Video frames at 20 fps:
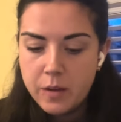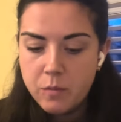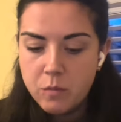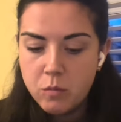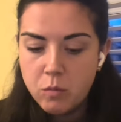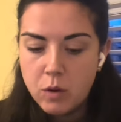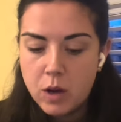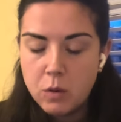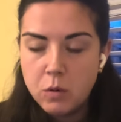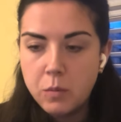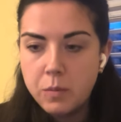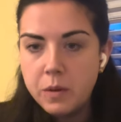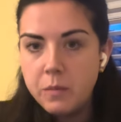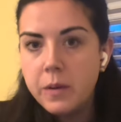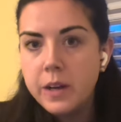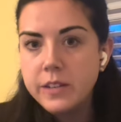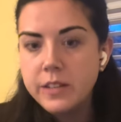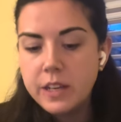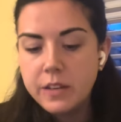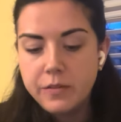what will be my
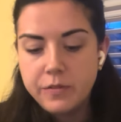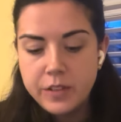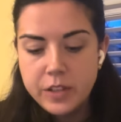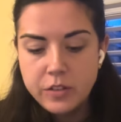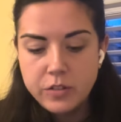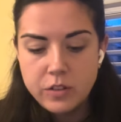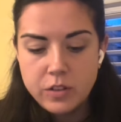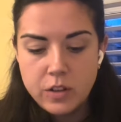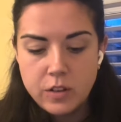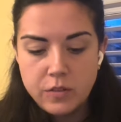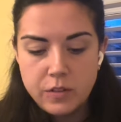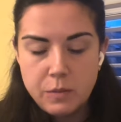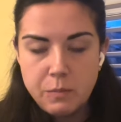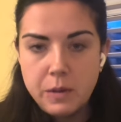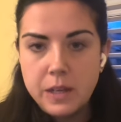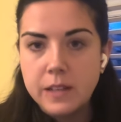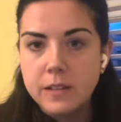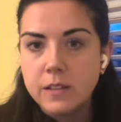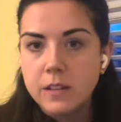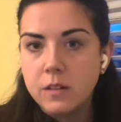definition of it
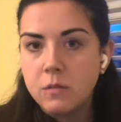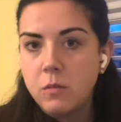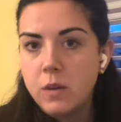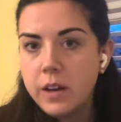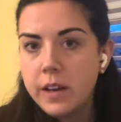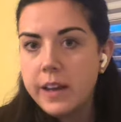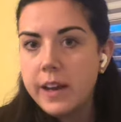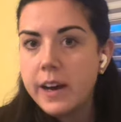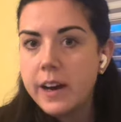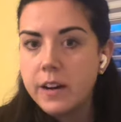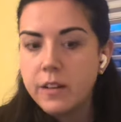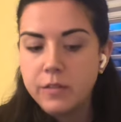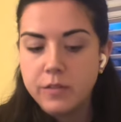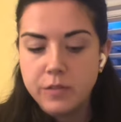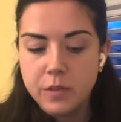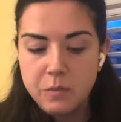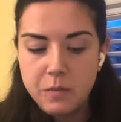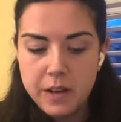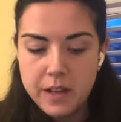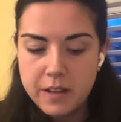based on what I have
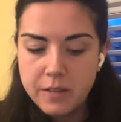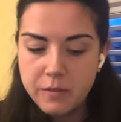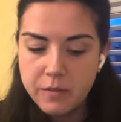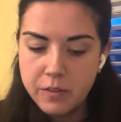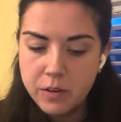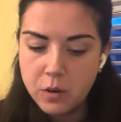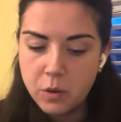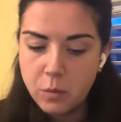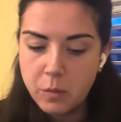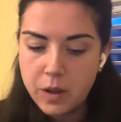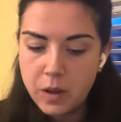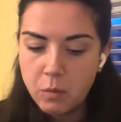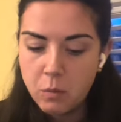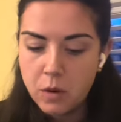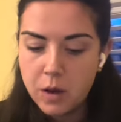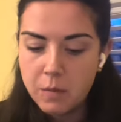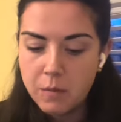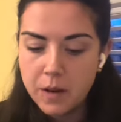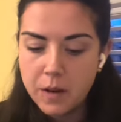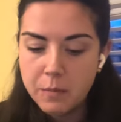from my envelope, and
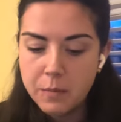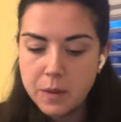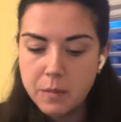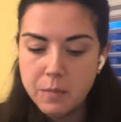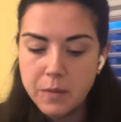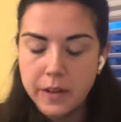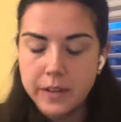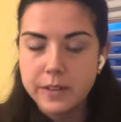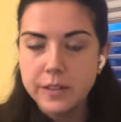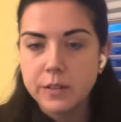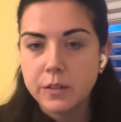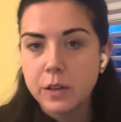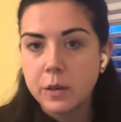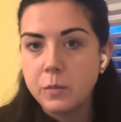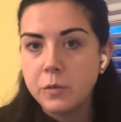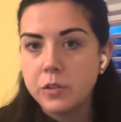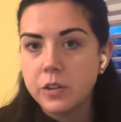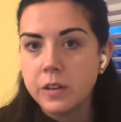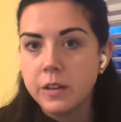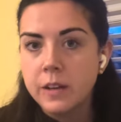what might be my
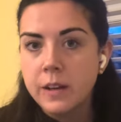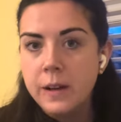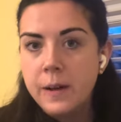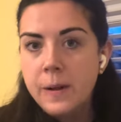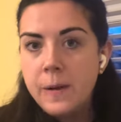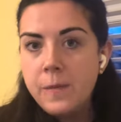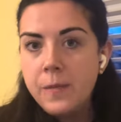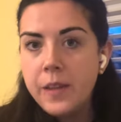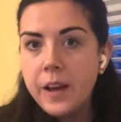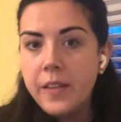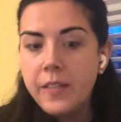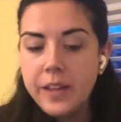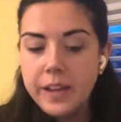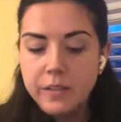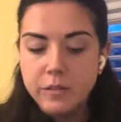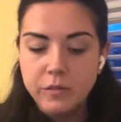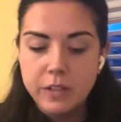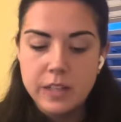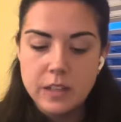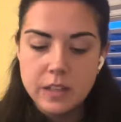description. And then
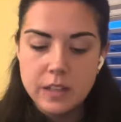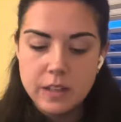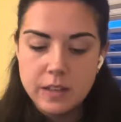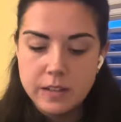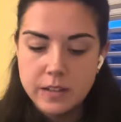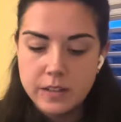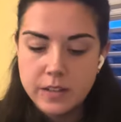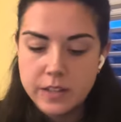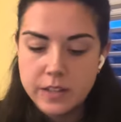really easy to